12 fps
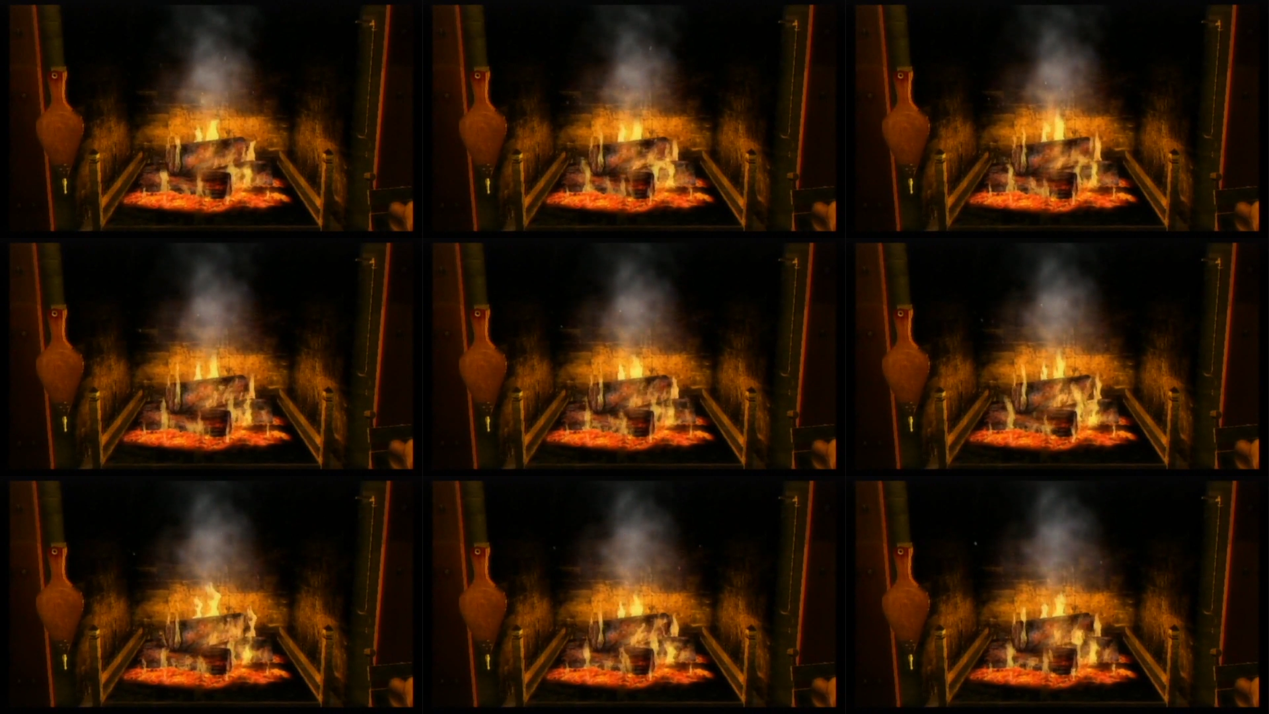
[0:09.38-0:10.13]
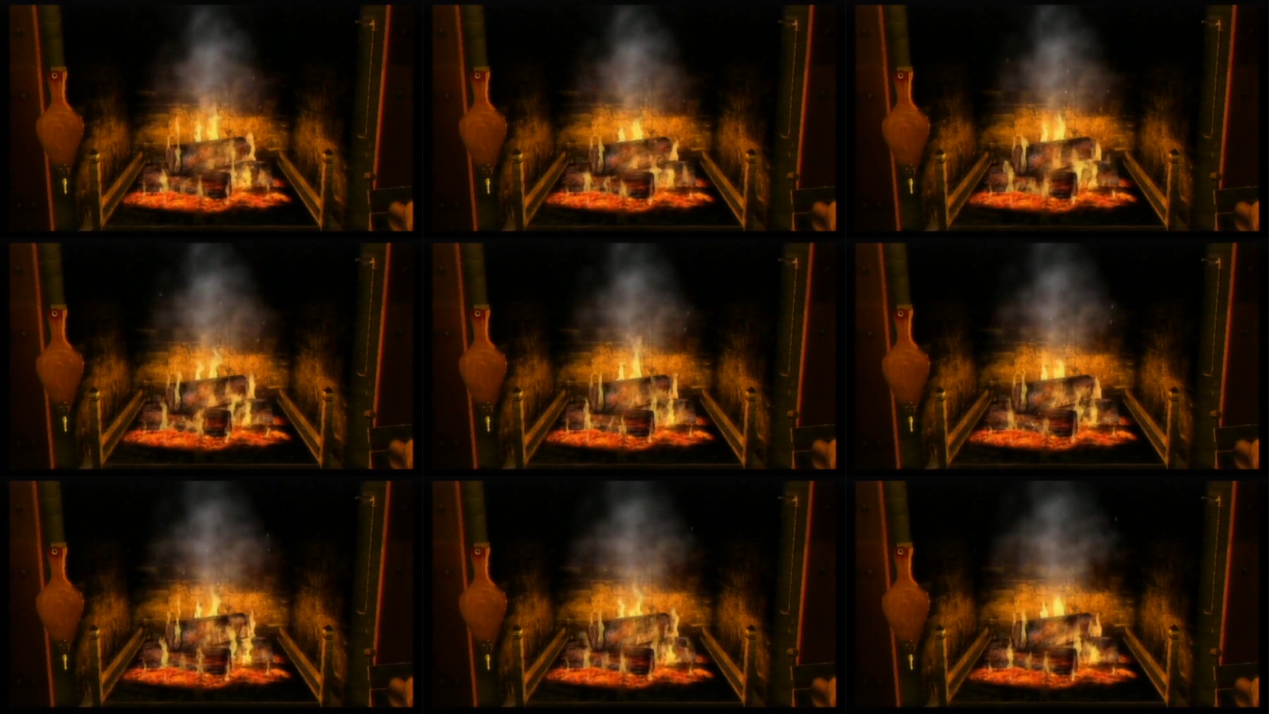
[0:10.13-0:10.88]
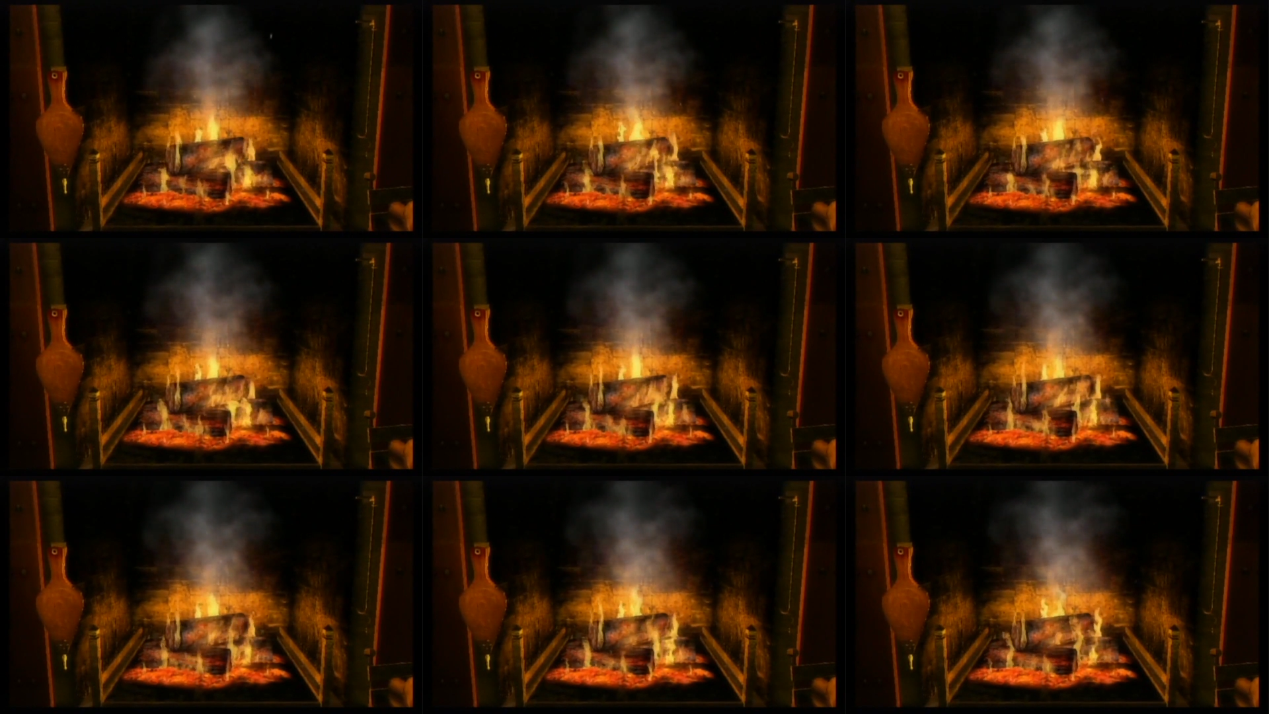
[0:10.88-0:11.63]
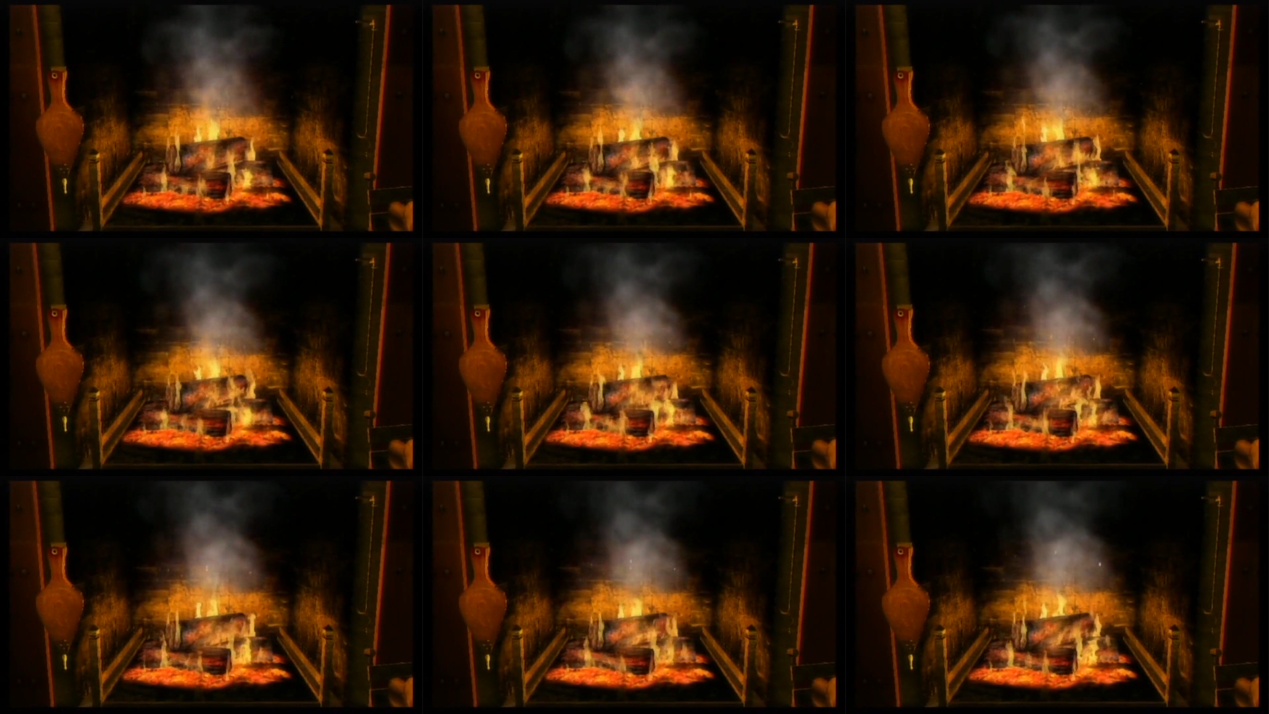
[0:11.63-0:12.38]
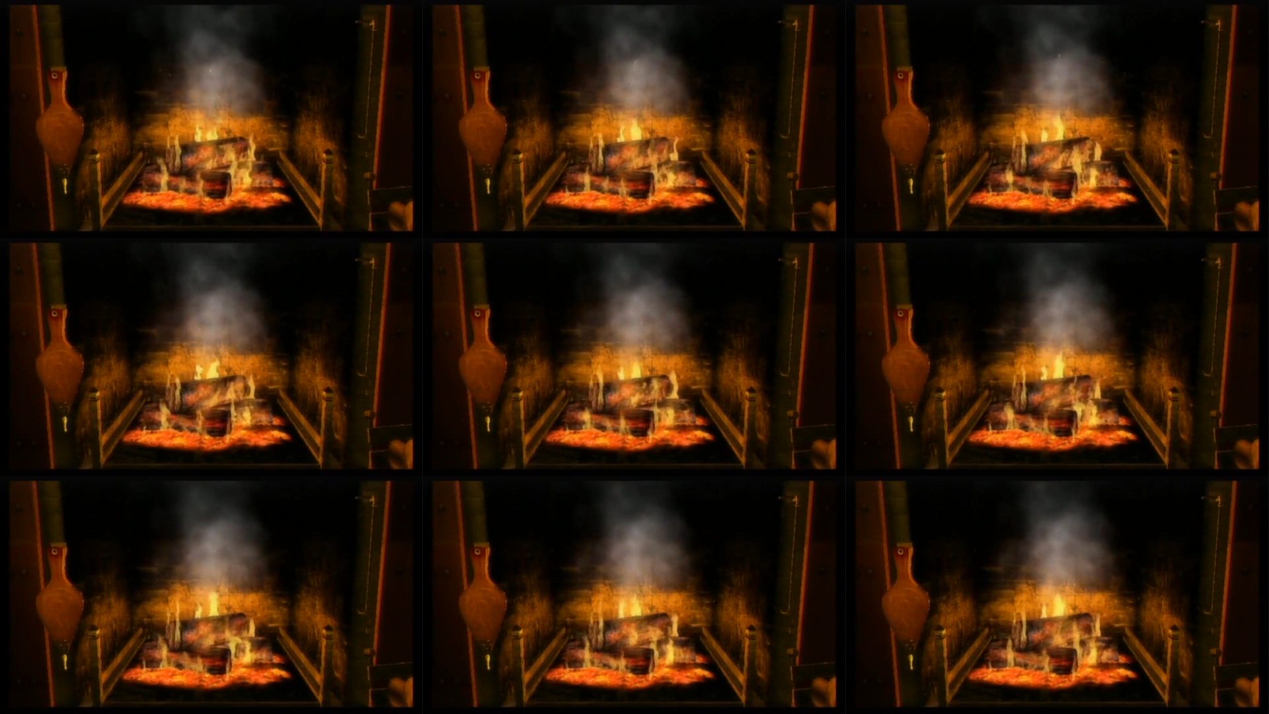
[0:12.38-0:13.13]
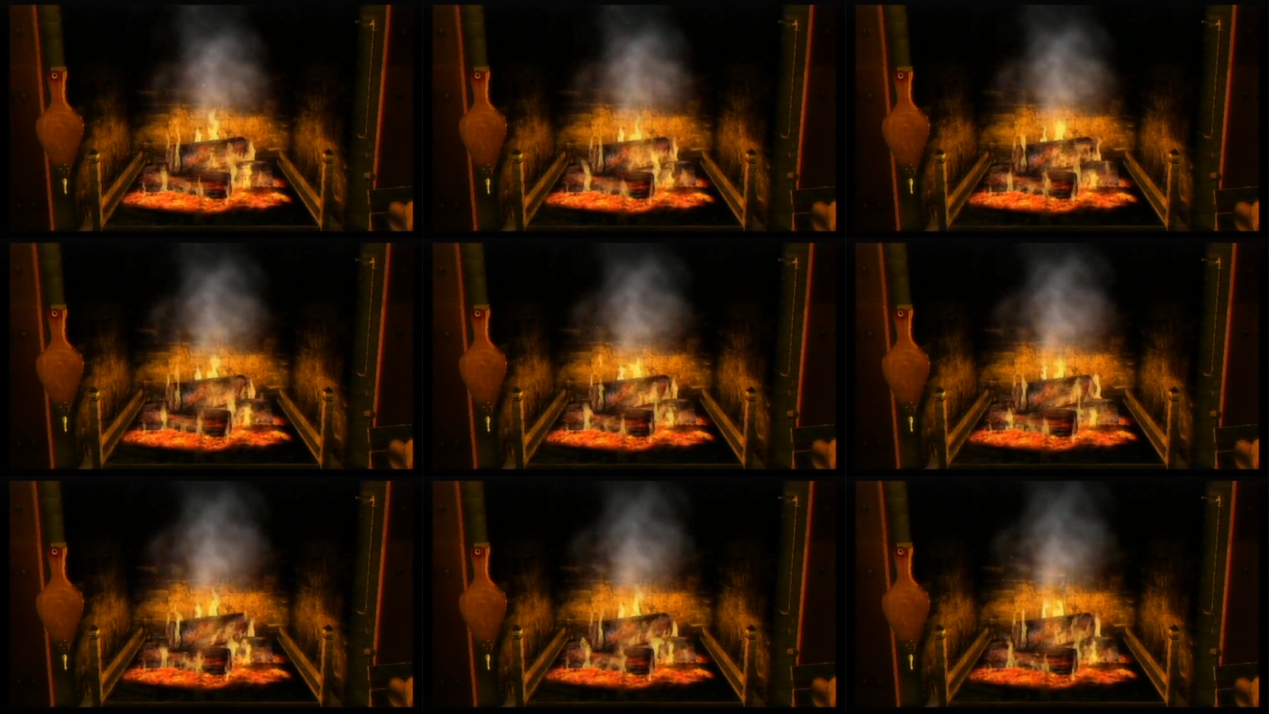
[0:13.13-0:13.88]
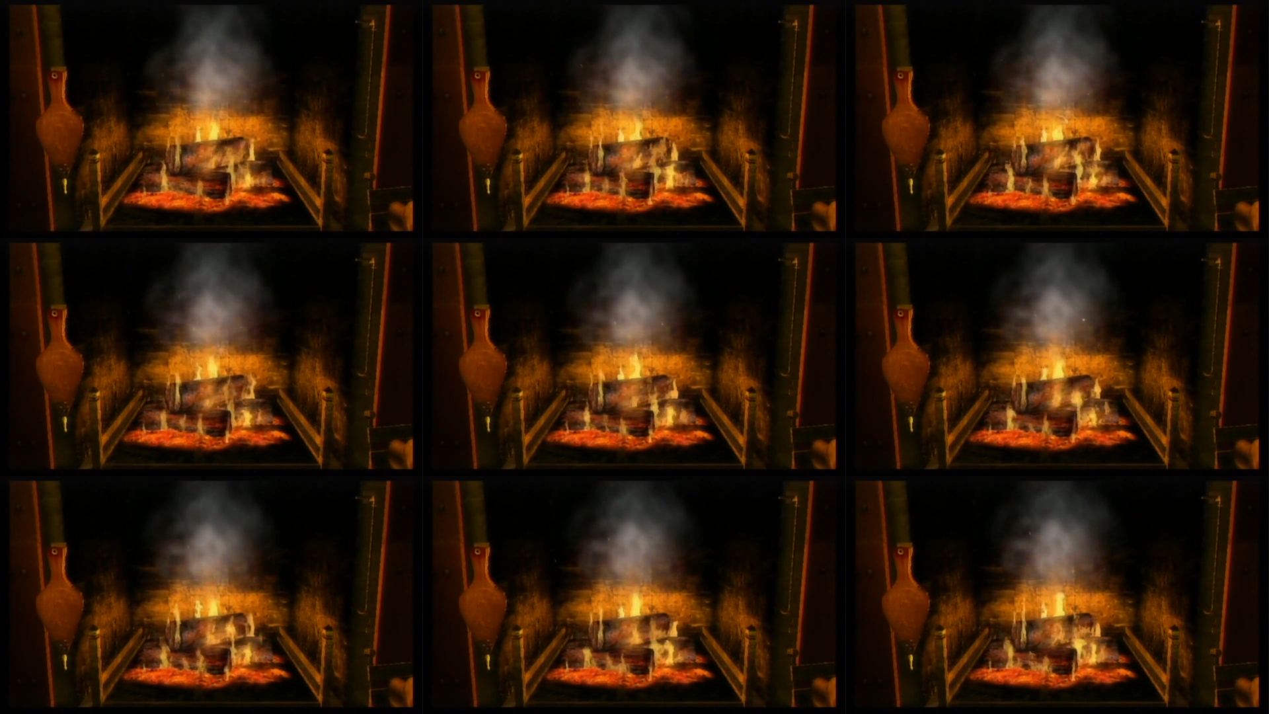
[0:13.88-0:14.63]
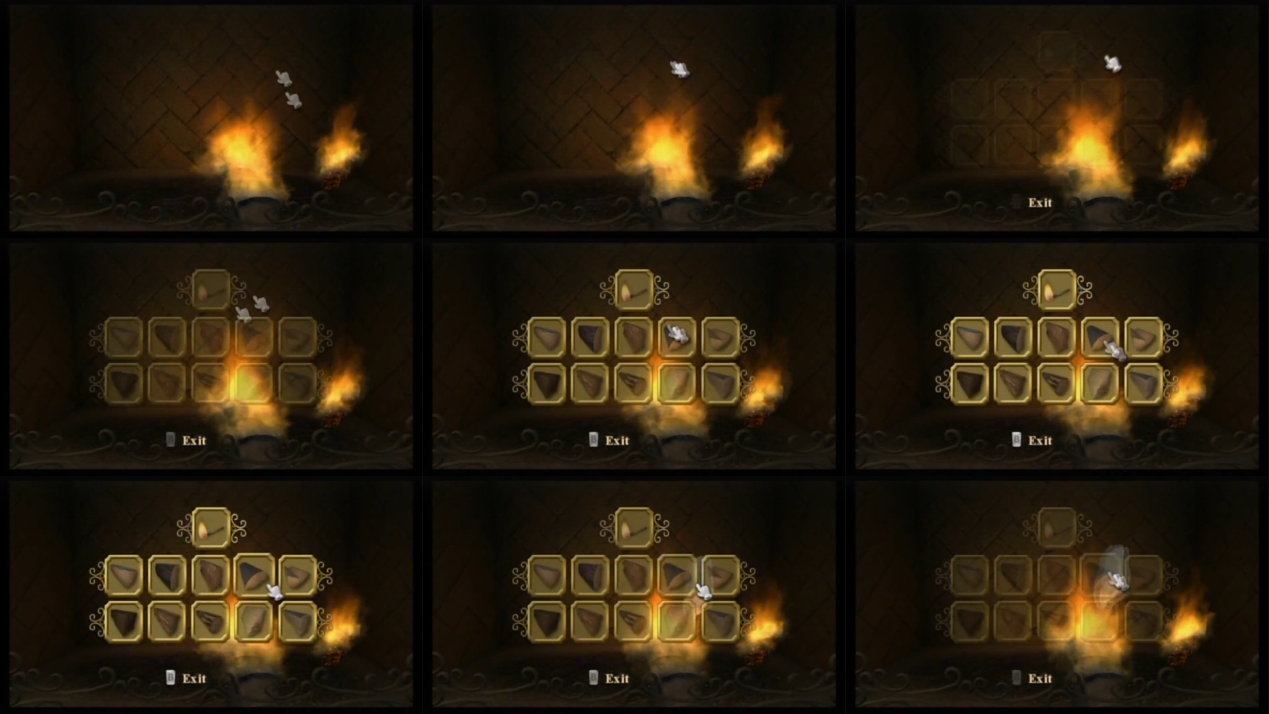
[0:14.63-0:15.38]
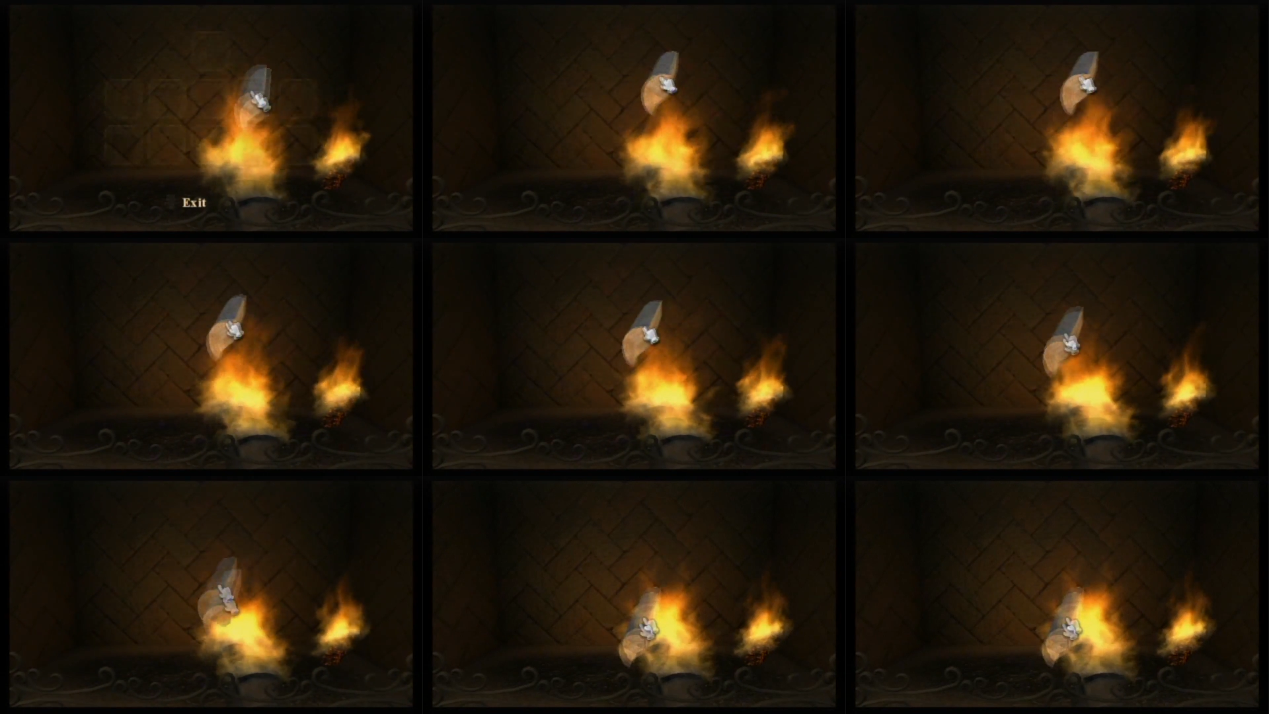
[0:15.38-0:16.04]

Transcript: No face is visible, so there are no lips to read.